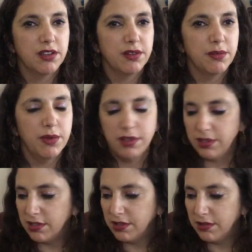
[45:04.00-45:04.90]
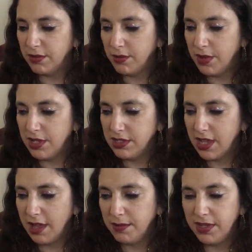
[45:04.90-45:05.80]
What is
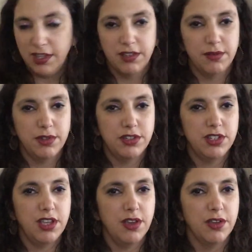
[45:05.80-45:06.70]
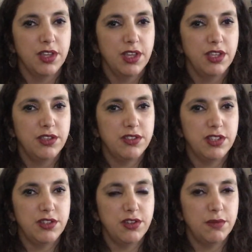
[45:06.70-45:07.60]
happening? Where'd she go? You
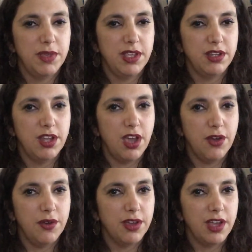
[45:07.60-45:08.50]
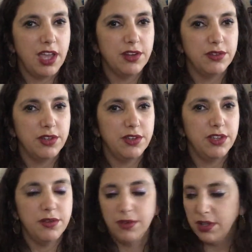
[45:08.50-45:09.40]
said you know me? No, I don't know
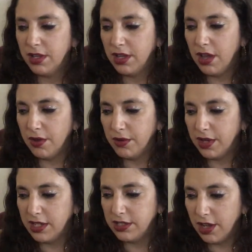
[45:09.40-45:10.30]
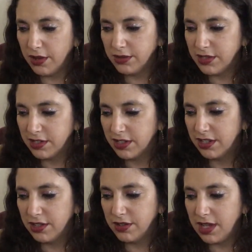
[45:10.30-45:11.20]
you. Oh, I don't?
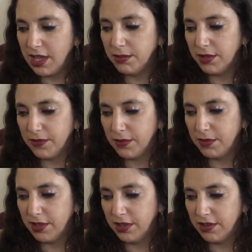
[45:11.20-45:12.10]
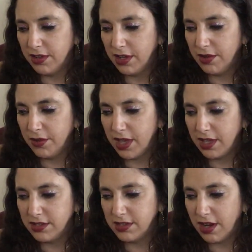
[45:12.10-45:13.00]
Your name looked familiar. Oh,
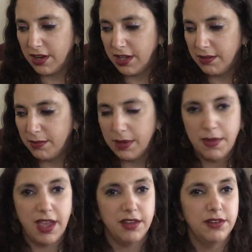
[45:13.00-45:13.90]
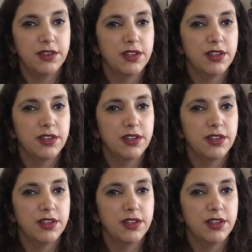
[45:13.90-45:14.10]
okay, sorry, my bad.